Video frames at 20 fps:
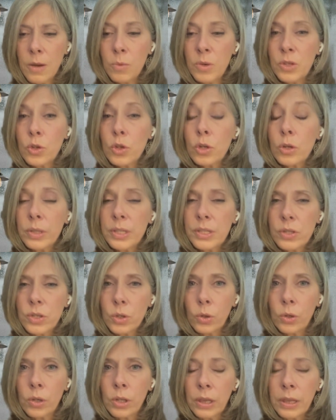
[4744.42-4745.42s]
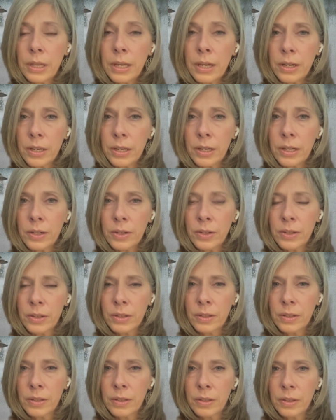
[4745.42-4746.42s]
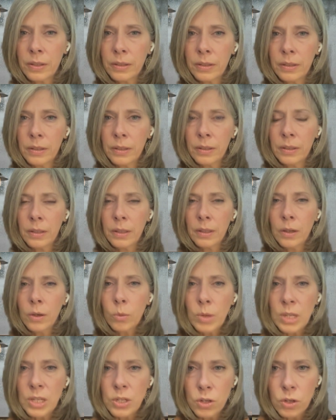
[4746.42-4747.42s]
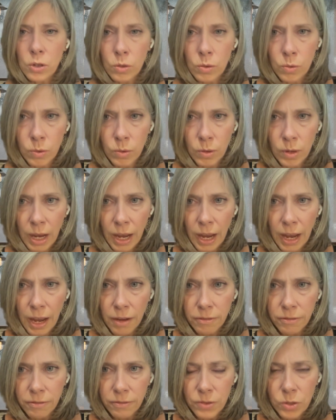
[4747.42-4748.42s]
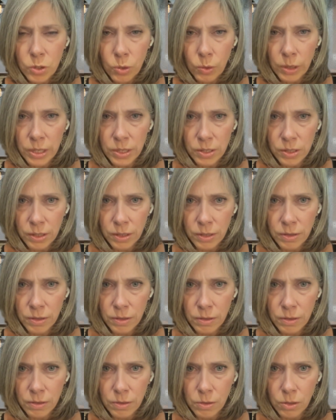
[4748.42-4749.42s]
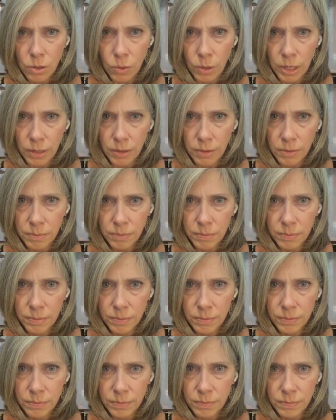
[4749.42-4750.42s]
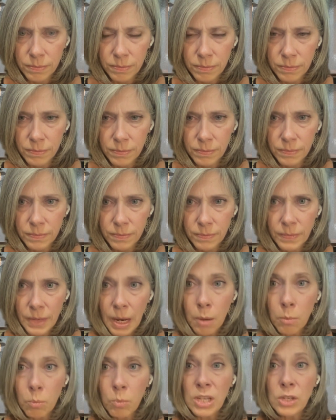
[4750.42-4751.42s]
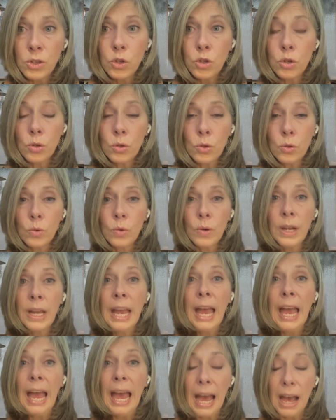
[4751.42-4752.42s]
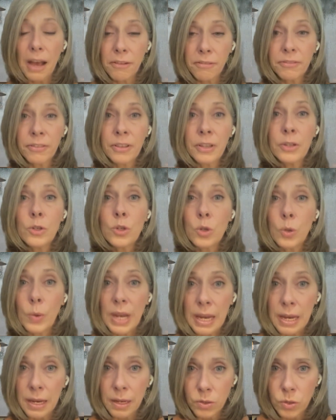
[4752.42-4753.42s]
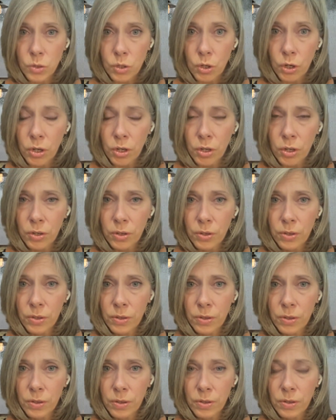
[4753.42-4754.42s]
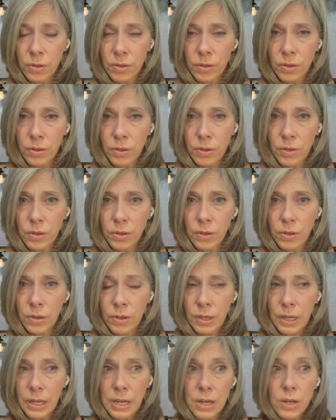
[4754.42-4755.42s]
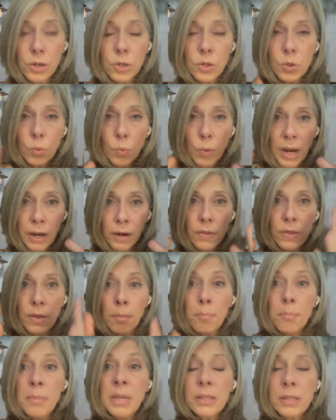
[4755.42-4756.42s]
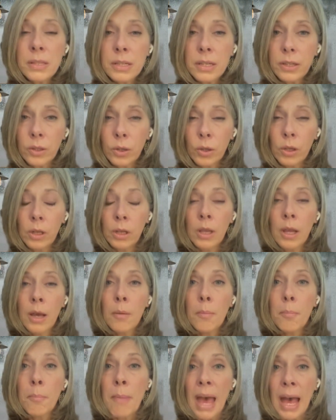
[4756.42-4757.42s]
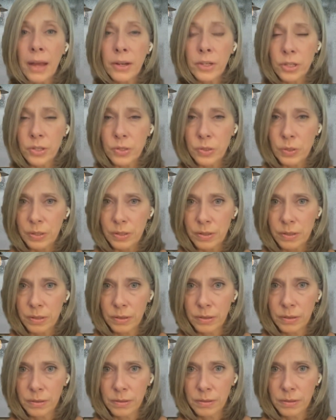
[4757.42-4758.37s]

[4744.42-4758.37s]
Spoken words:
it was crystal clear. We do have to listen to it. And we do have to answer. Here's where the mystical matters.